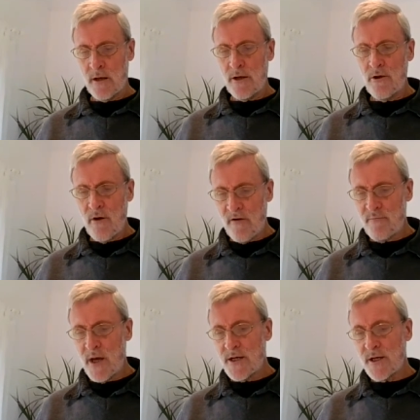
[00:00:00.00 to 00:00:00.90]
You have
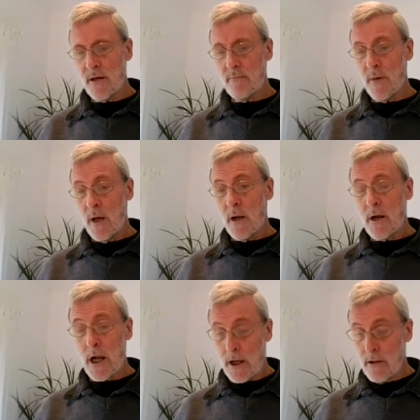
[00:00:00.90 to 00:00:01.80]
made him
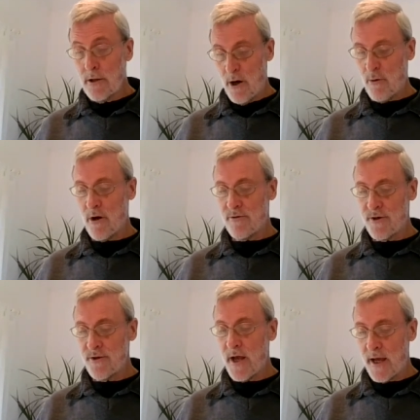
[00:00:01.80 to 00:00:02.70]
little lower
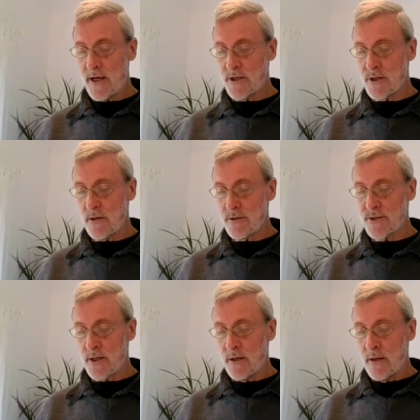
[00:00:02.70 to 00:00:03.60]
than the
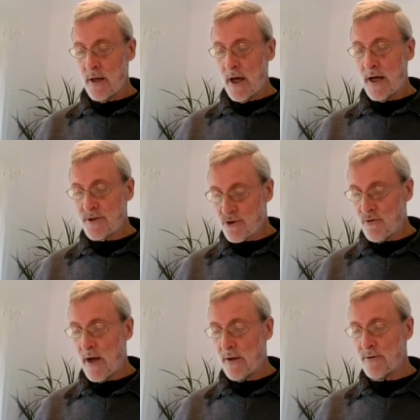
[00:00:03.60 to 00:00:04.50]
angels and
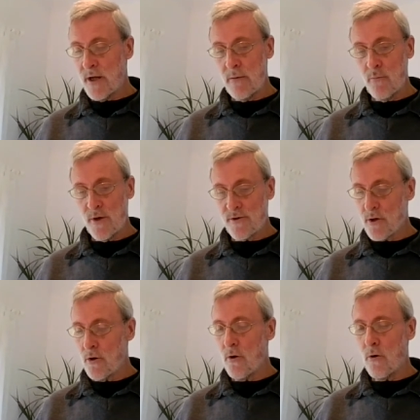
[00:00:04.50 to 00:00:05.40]
crown him with
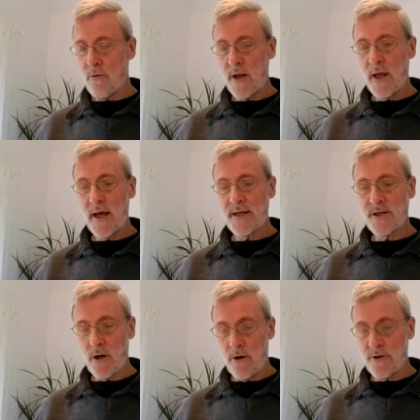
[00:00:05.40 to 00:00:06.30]
glory
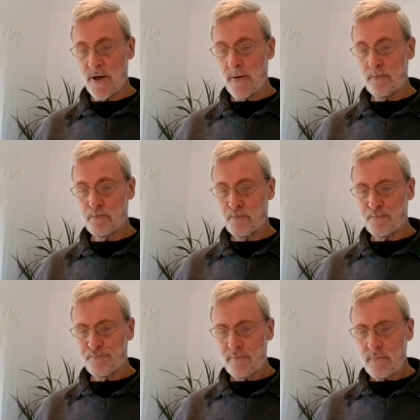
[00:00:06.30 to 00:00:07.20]
and honour.
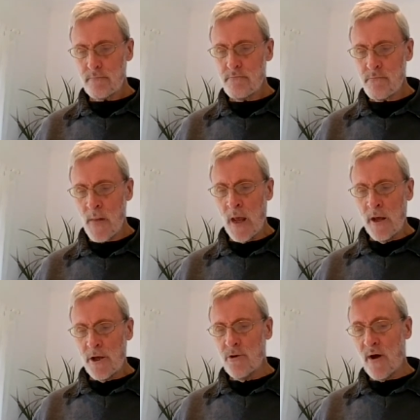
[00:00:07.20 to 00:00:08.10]

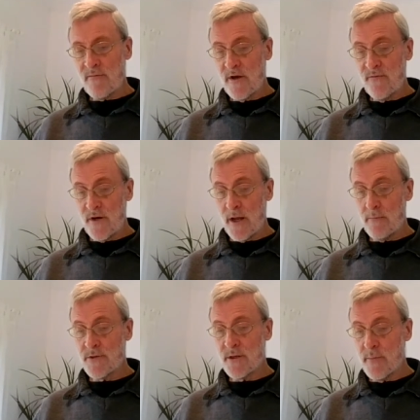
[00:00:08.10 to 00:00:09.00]
You have given
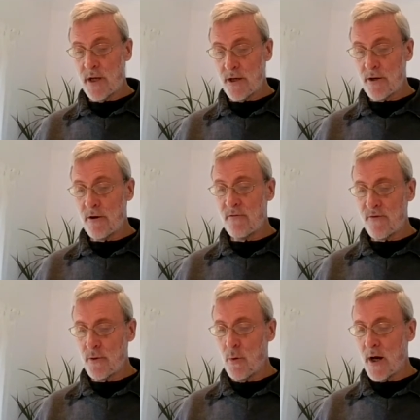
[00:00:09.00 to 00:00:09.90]
him dominion over
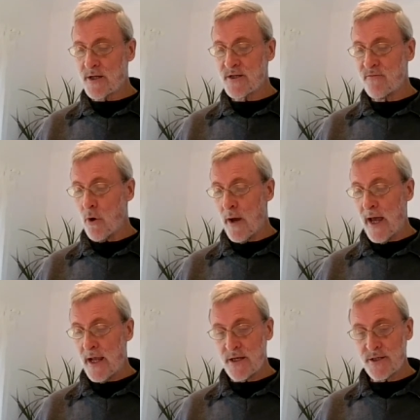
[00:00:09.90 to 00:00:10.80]
the works of your
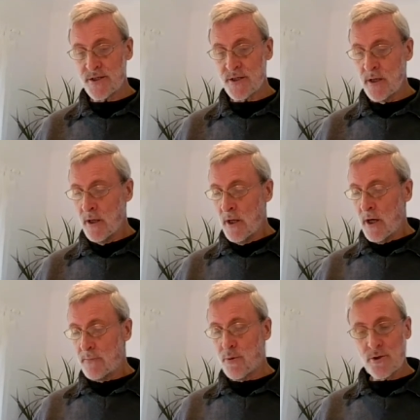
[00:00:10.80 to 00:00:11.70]
hands,
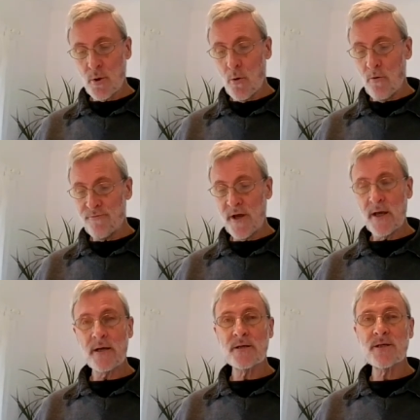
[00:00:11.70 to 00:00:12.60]
and put all
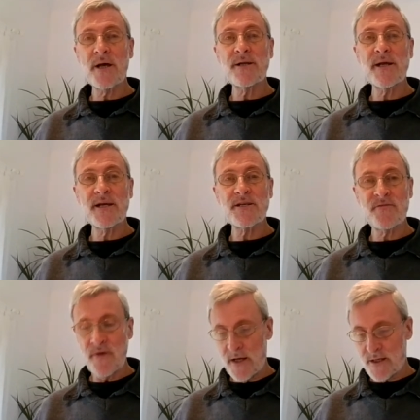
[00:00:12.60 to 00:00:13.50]
things under his
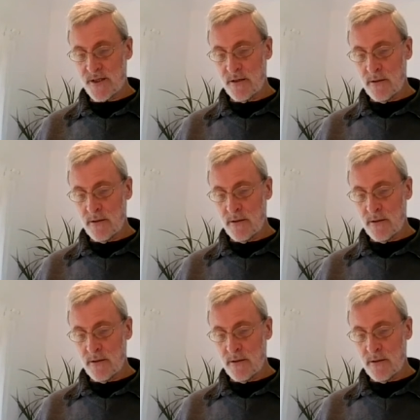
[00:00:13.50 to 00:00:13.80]
feet,